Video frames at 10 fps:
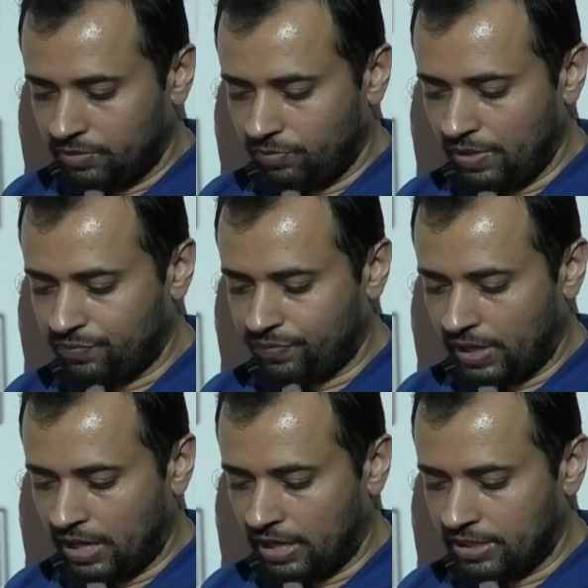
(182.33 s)
We have
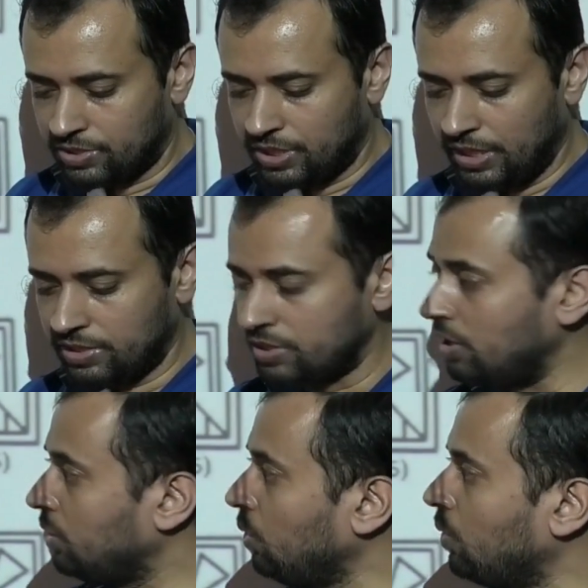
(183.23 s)
uh, seen
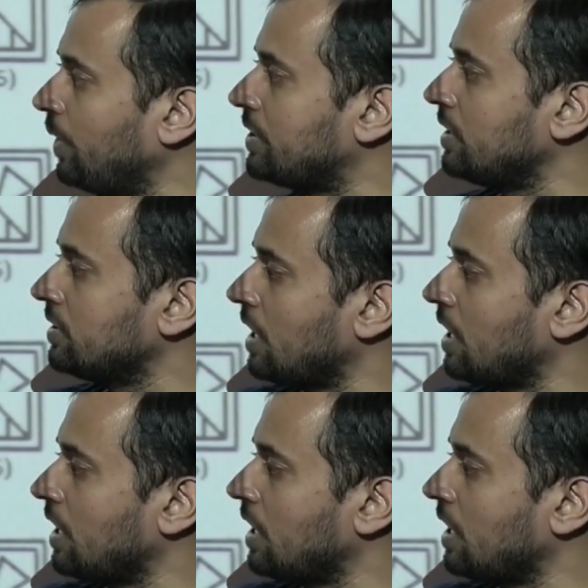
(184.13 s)
two questions.